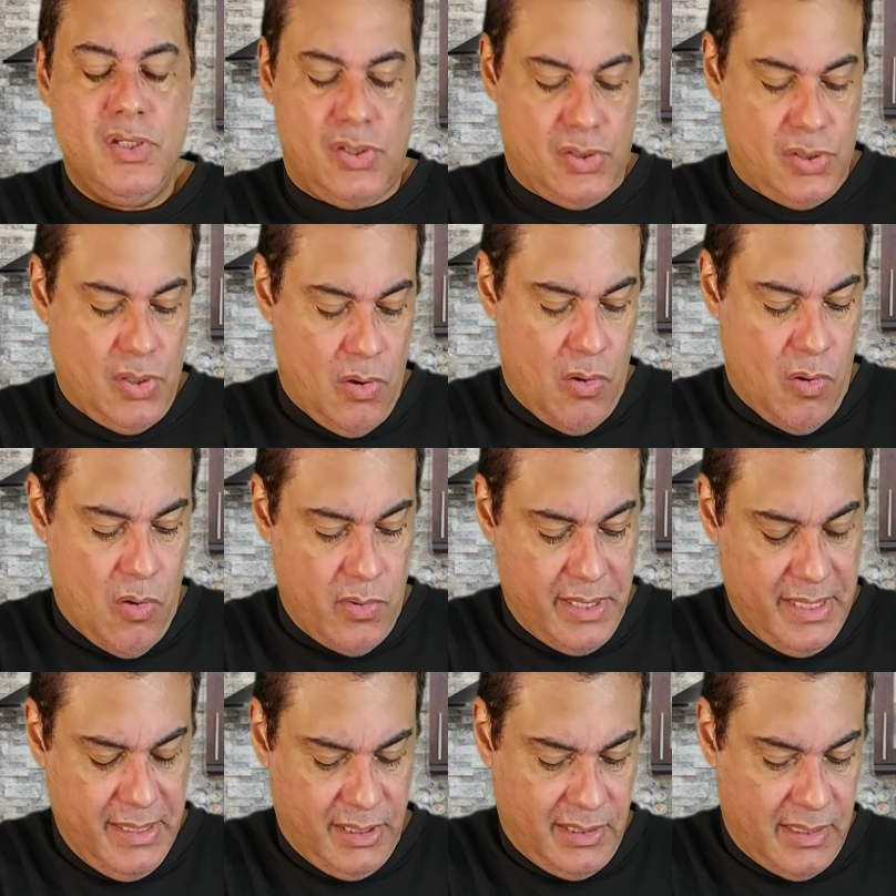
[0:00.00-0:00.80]

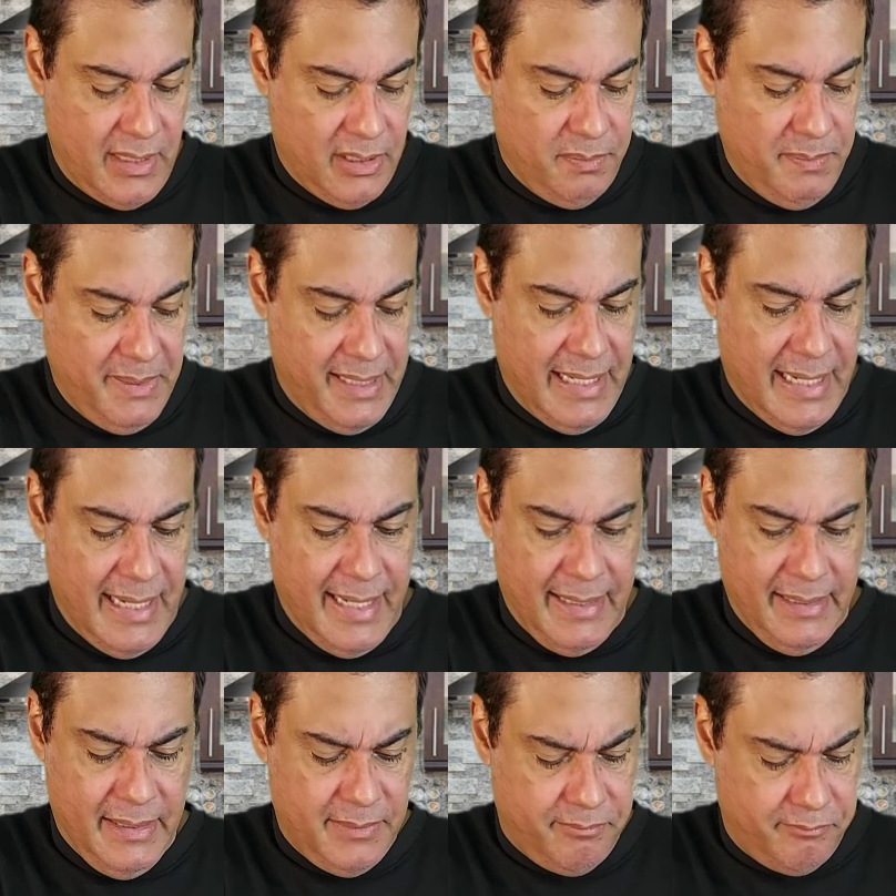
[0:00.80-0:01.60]
so this cosmic
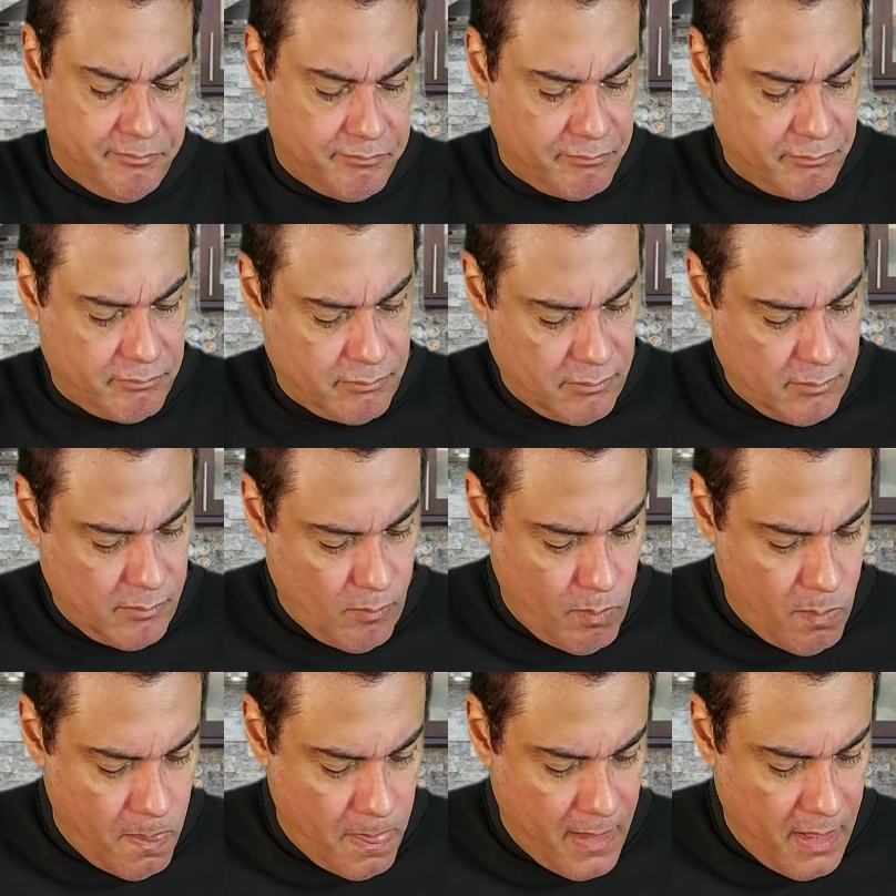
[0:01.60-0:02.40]
guy. guys
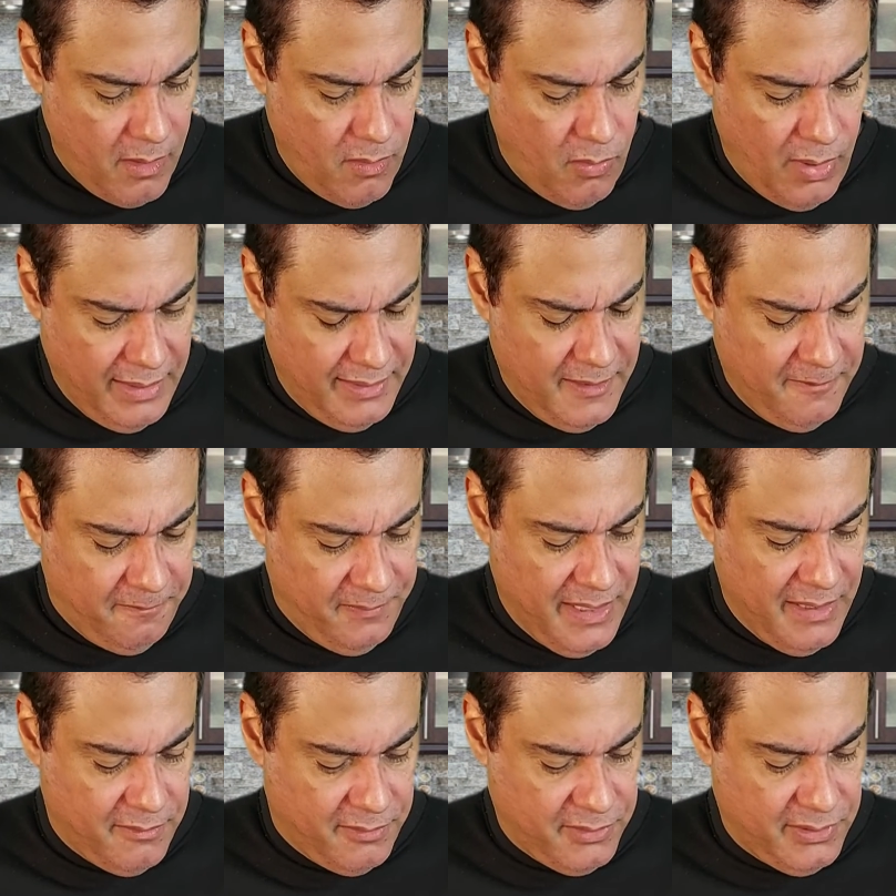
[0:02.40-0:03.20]
what the
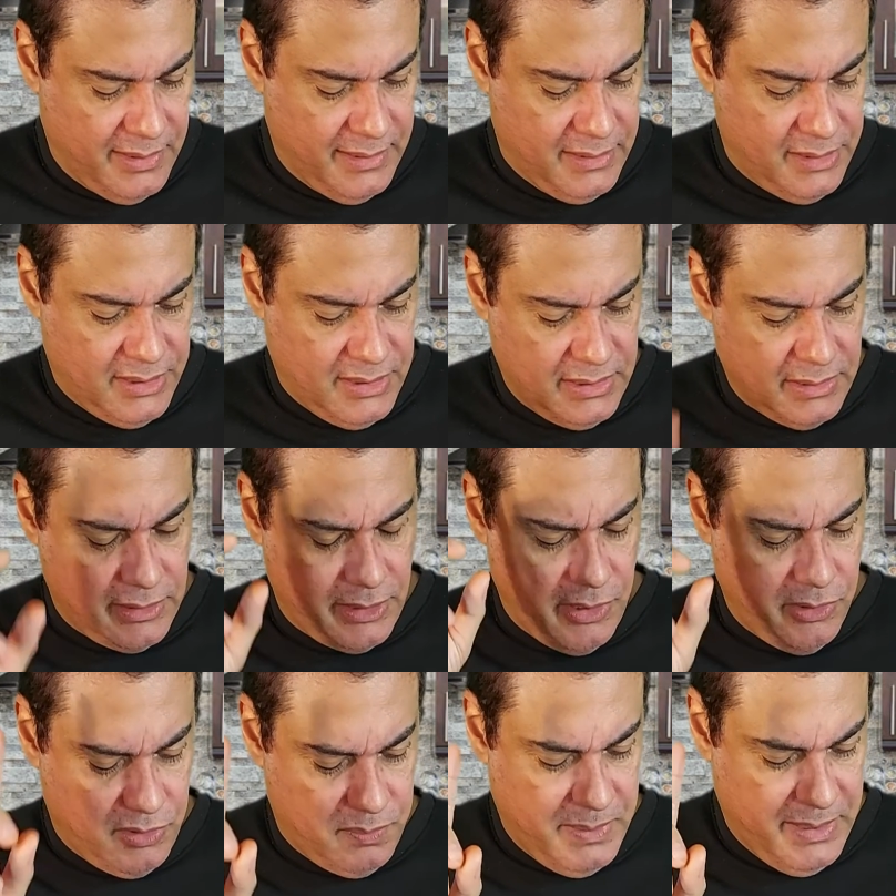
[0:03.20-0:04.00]
flavor this,
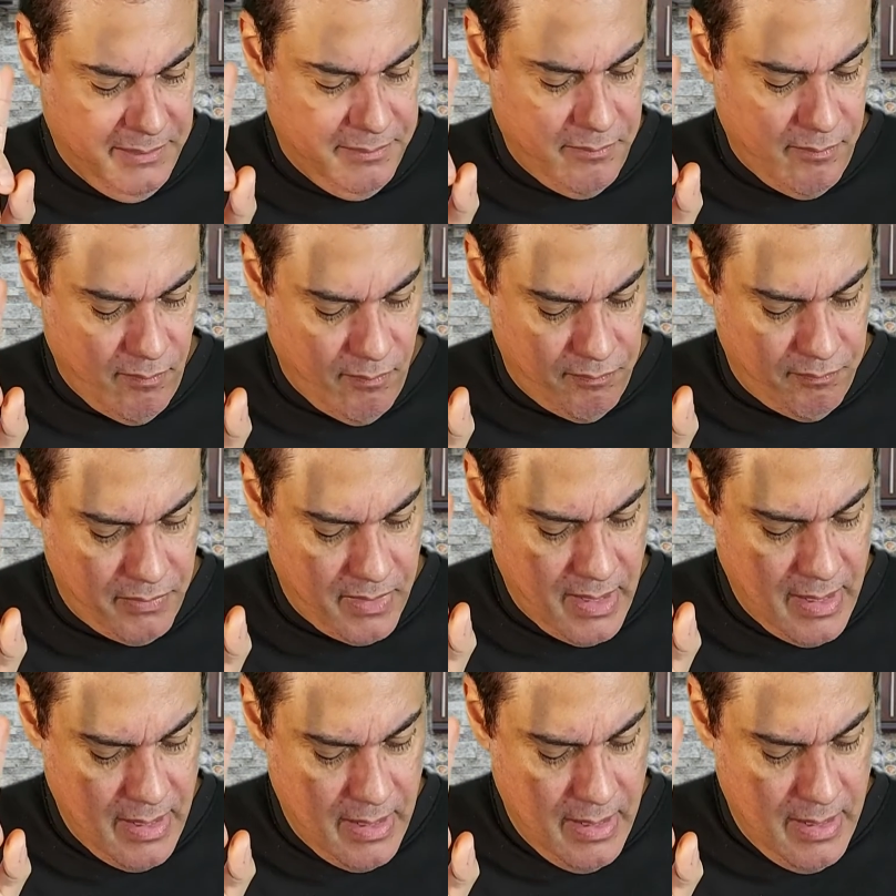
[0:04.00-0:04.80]
excuse me.
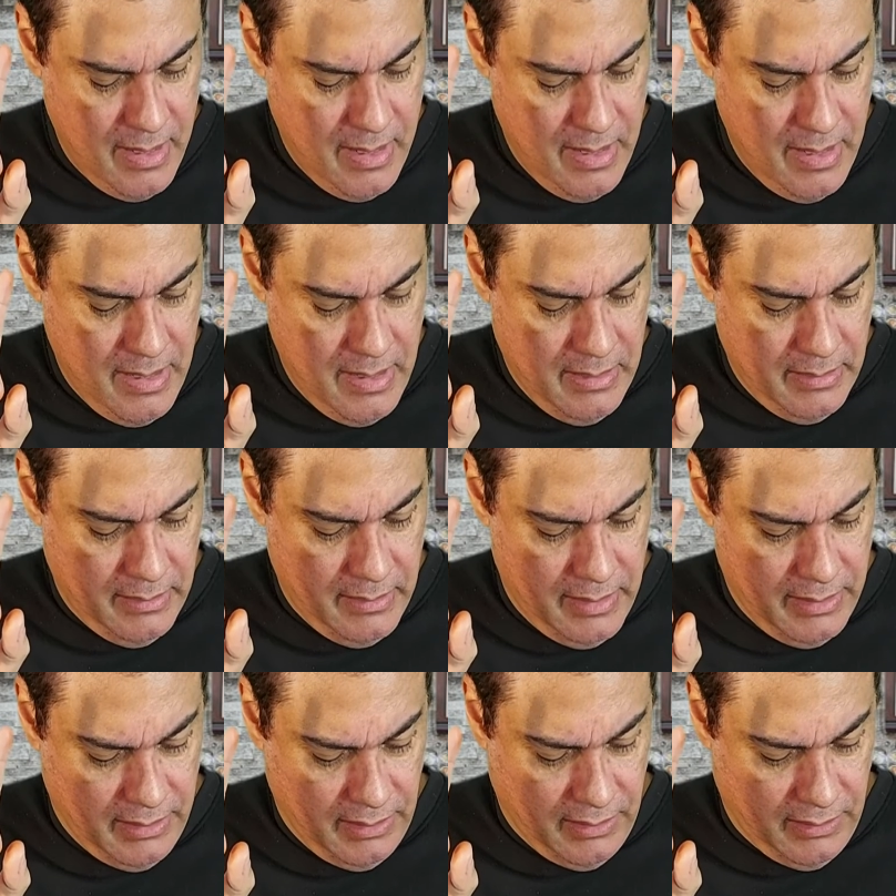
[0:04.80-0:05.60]

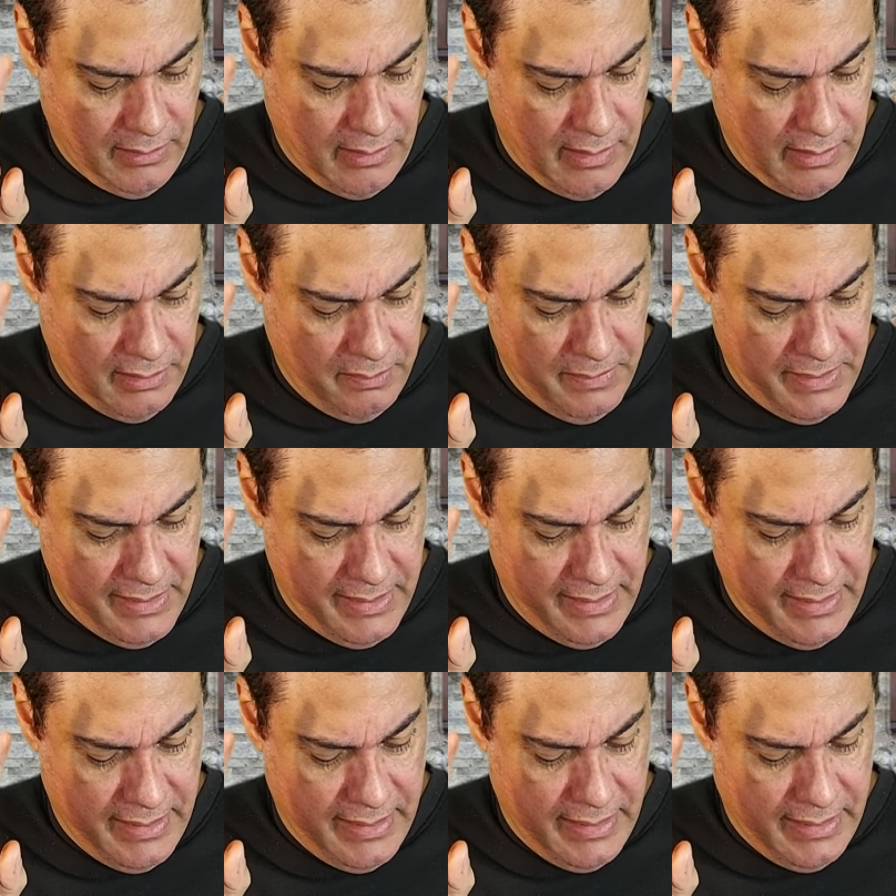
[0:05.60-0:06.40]
This cost
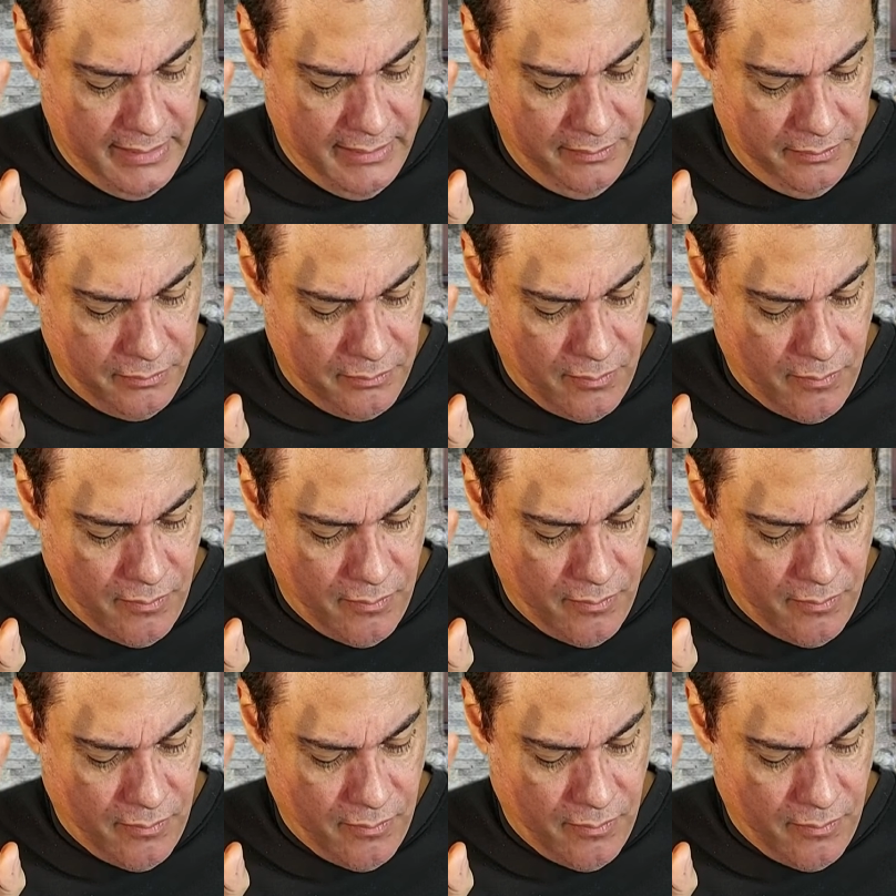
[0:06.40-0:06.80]
me